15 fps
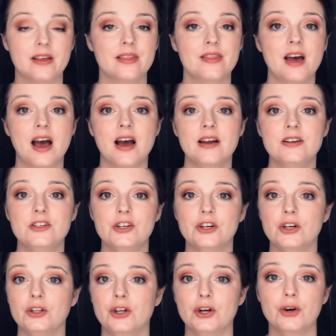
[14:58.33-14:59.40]
Thad took
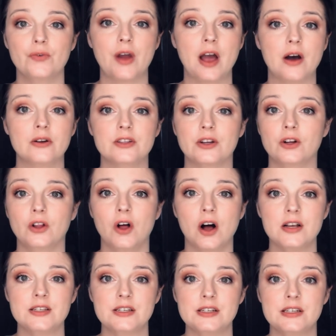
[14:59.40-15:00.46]
a look around the
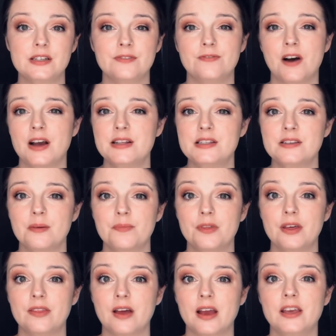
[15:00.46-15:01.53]
closet to find
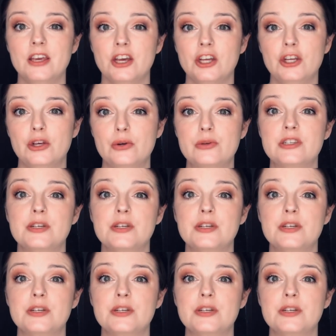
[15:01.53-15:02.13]
something that he could use